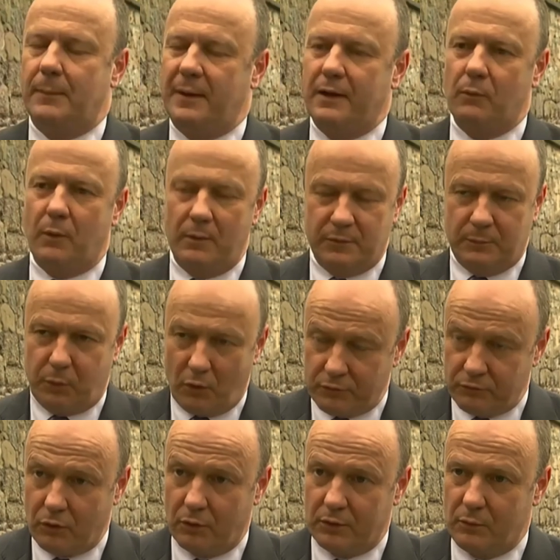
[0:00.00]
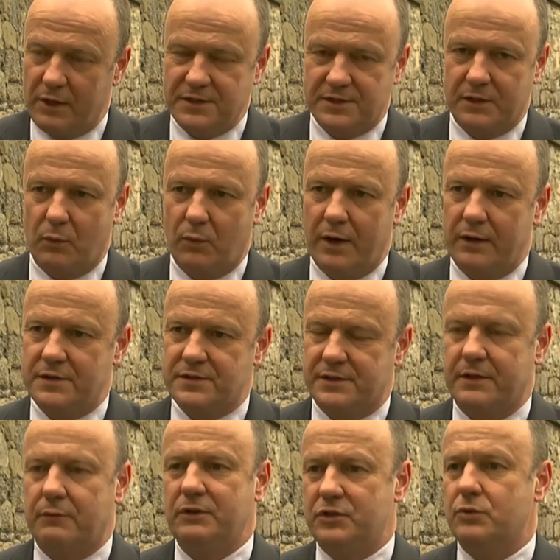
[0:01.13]
They play an important role in raising awareness,
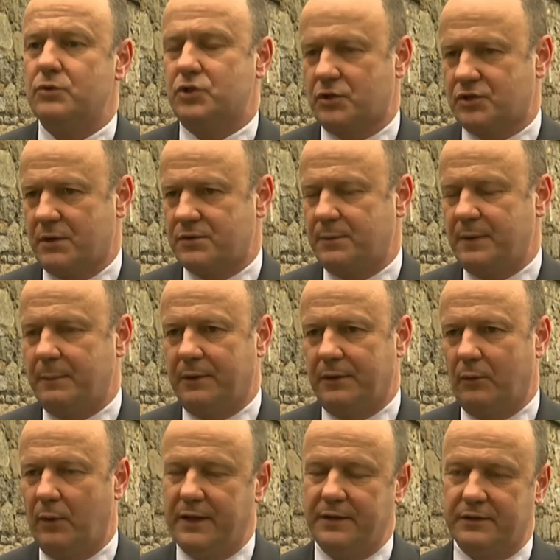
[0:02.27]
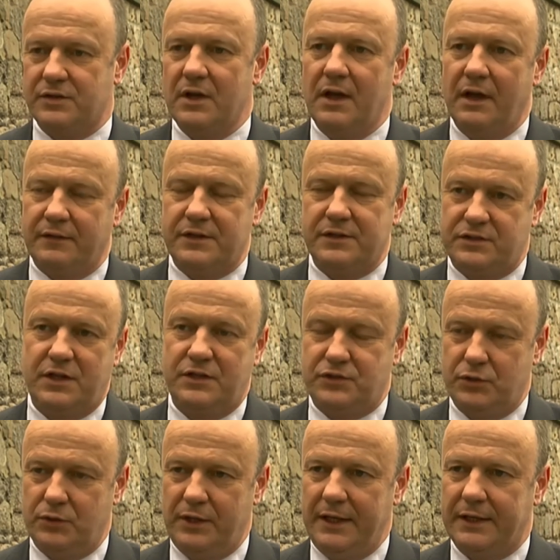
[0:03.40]
and they really do touch out to people in a way that
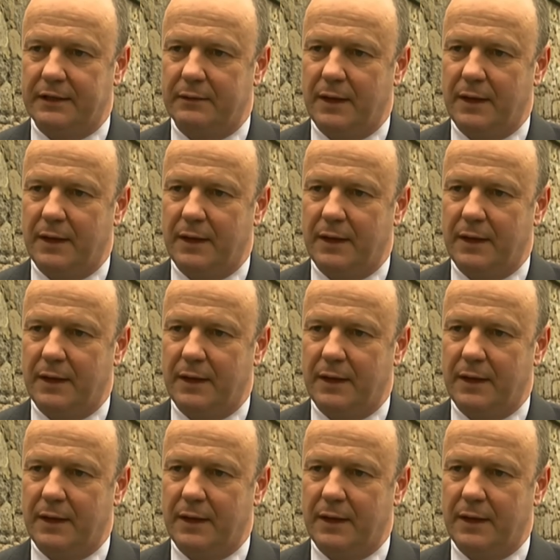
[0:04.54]
is unique,